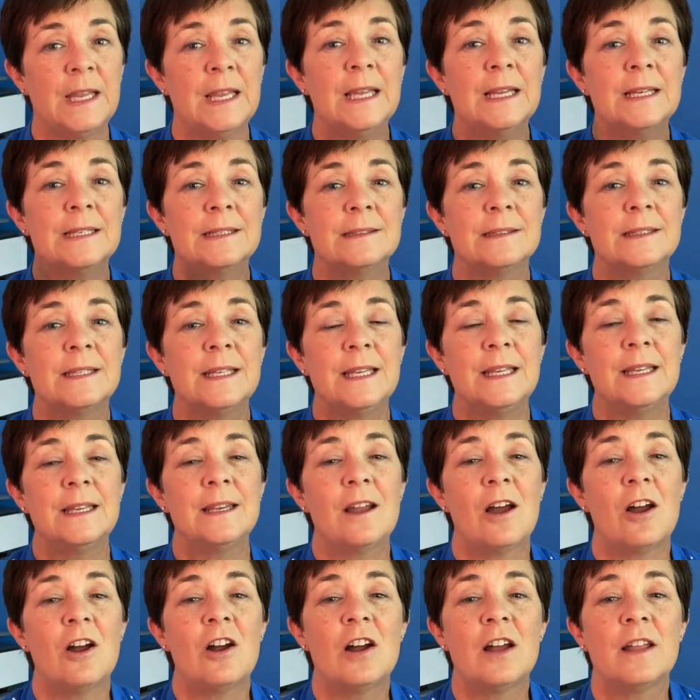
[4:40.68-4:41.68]
Lean
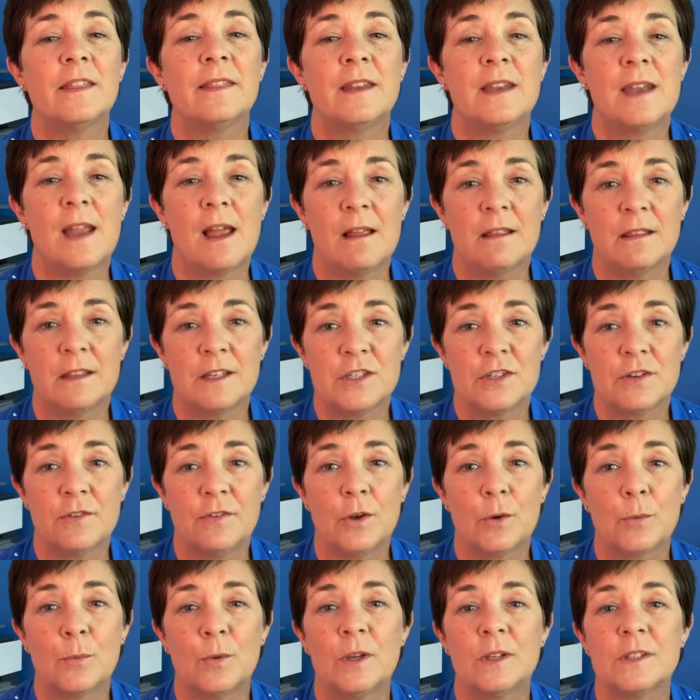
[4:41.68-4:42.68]
on the knowledge of
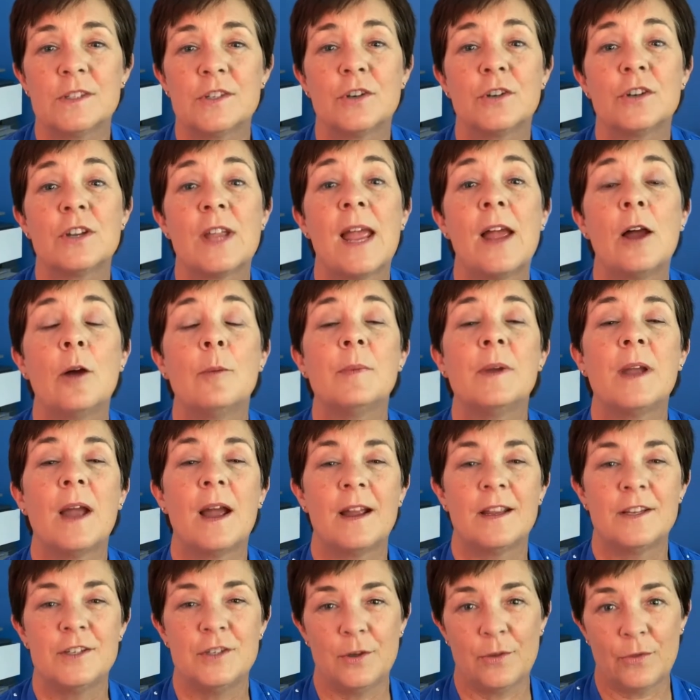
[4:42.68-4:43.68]
your realtor to help
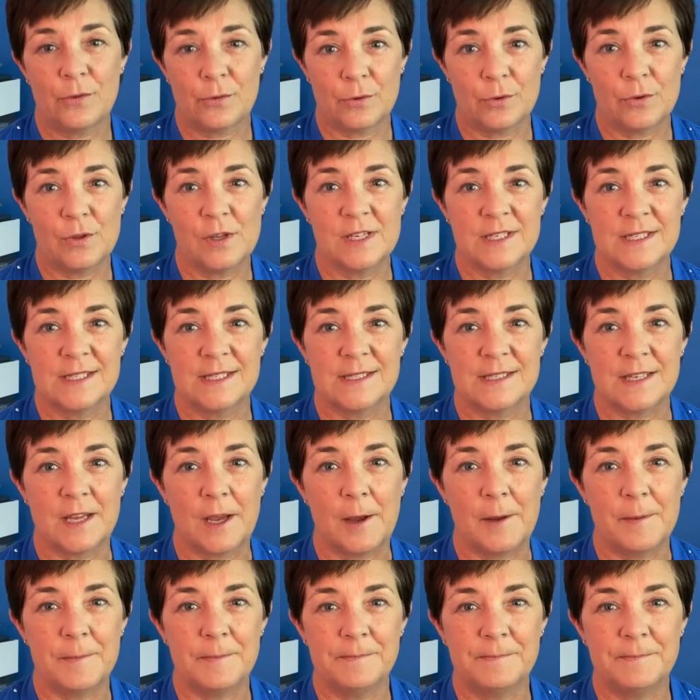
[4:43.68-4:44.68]
guide you through this step.